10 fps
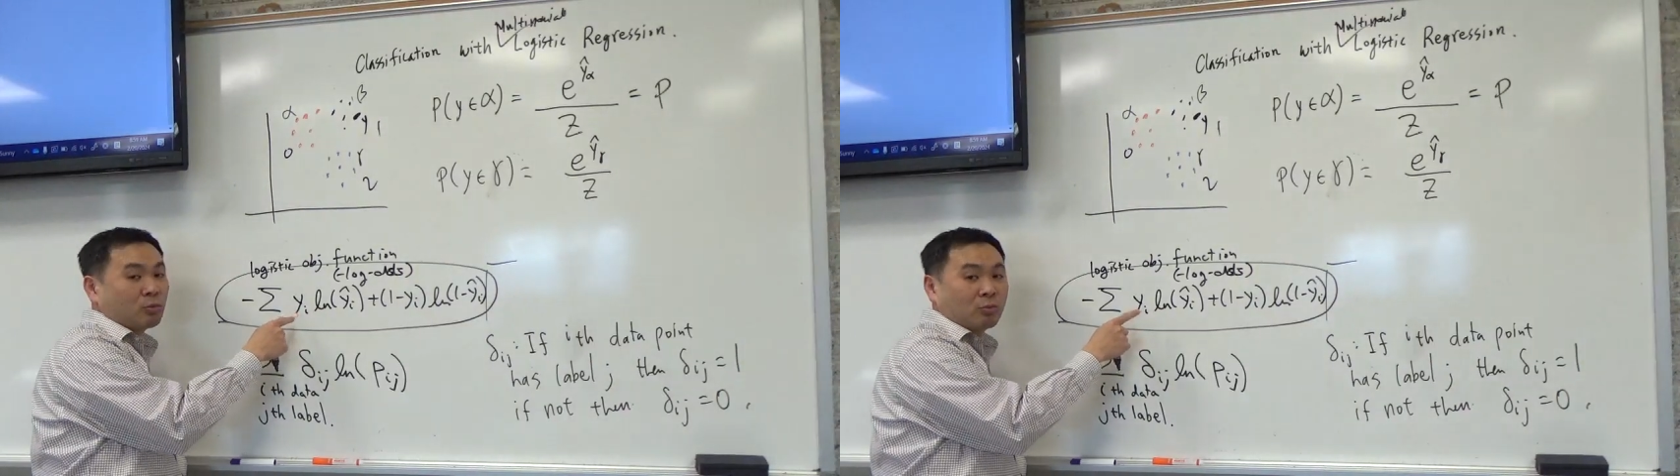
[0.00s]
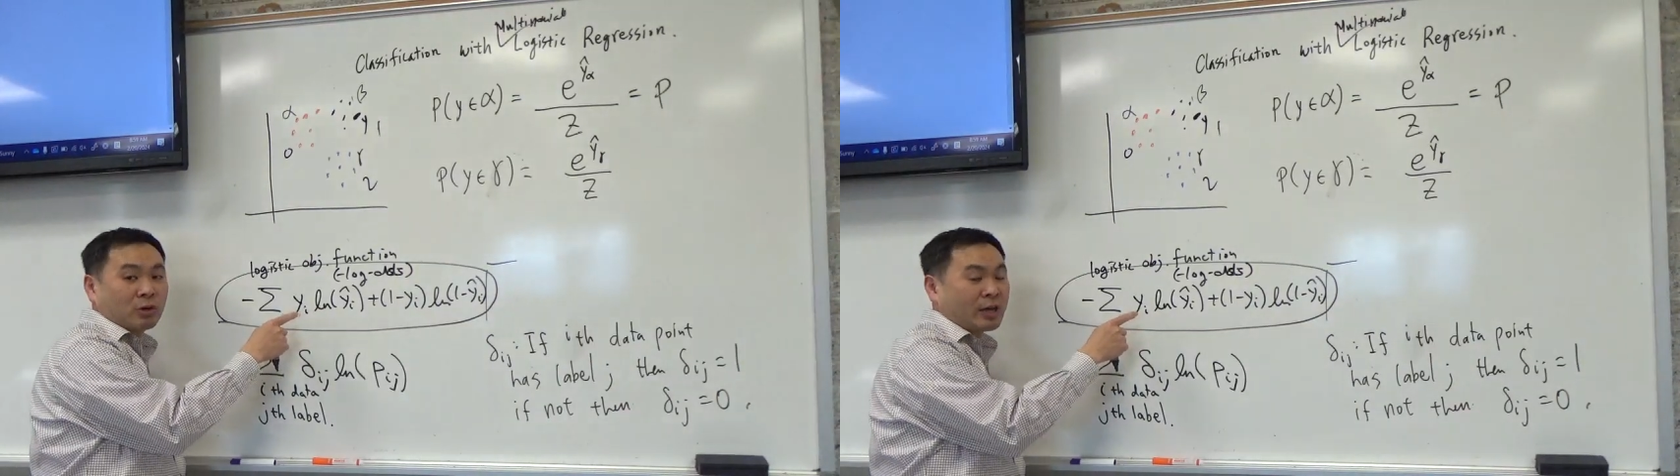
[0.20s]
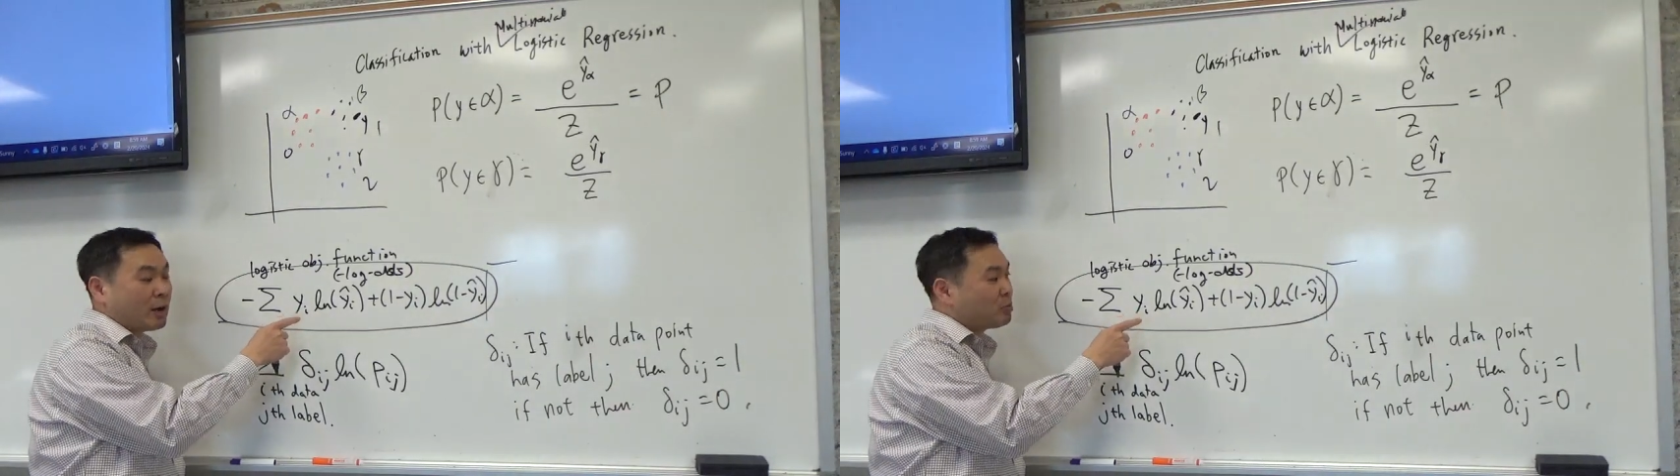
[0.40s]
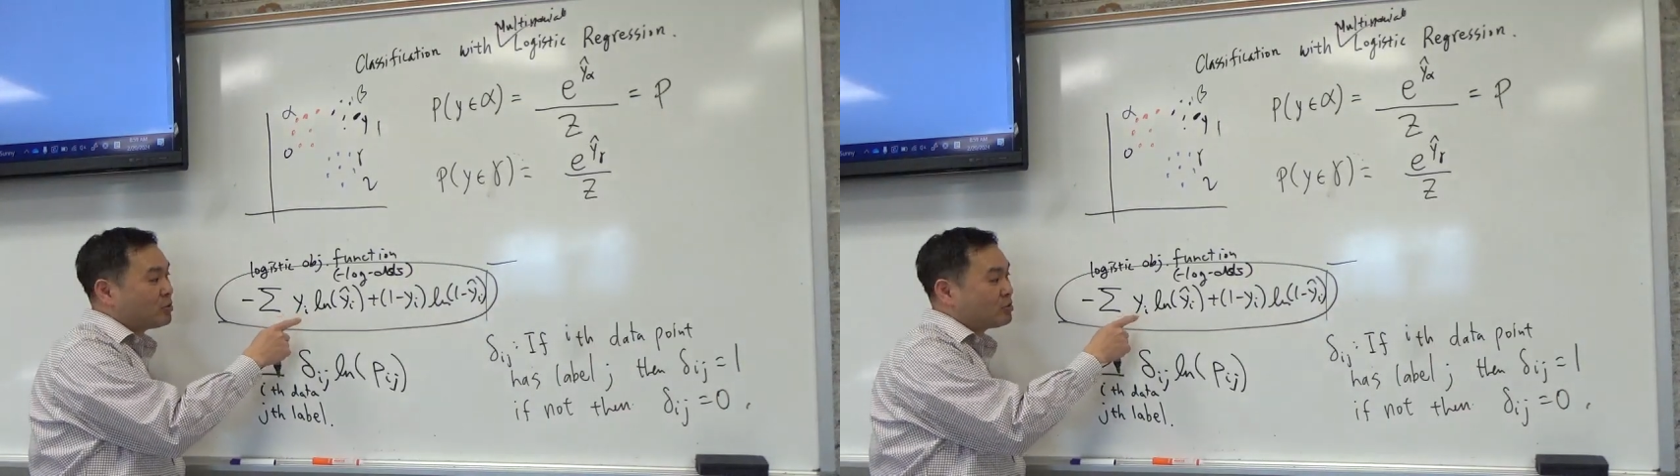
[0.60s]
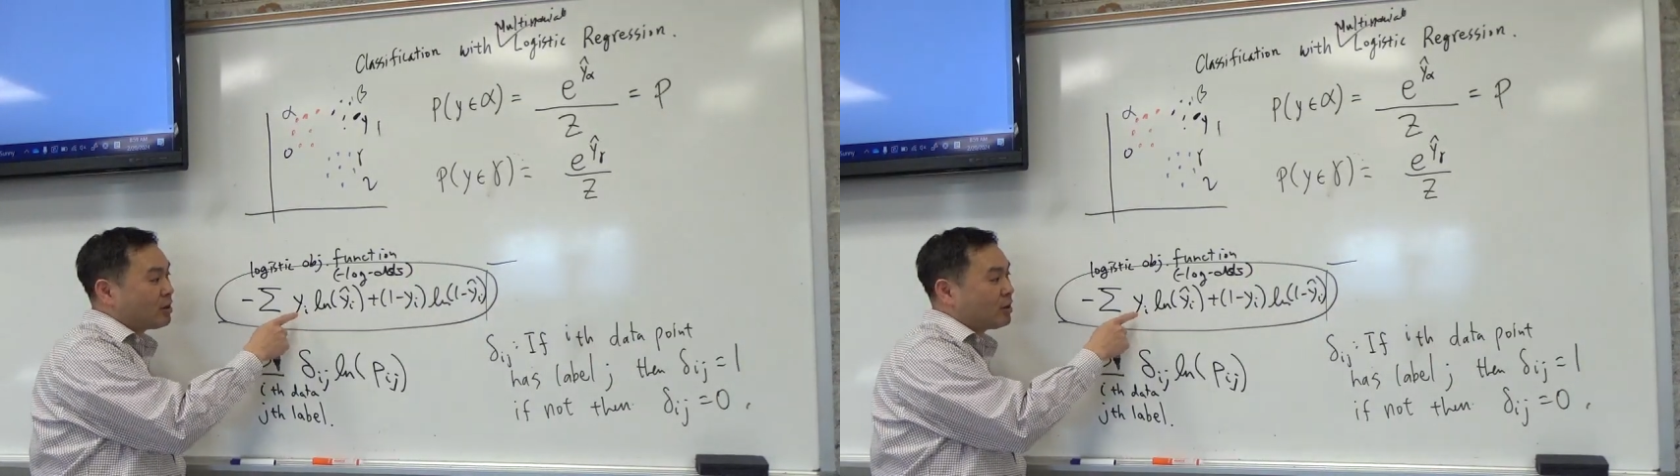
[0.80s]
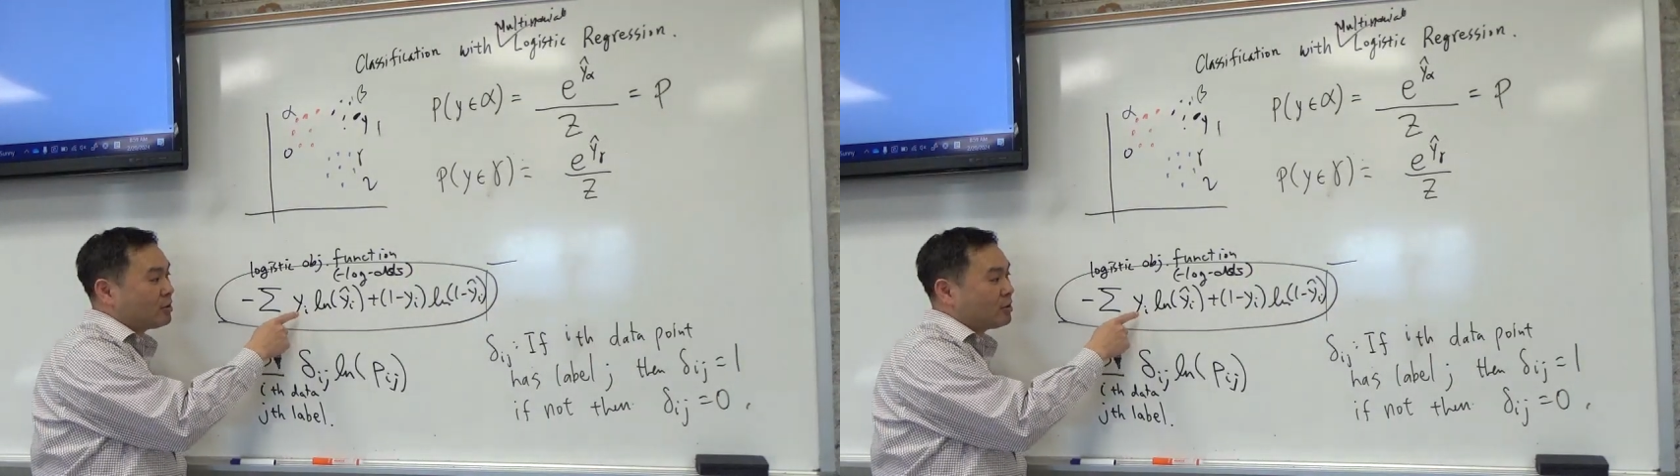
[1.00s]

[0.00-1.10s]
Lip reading: what happens?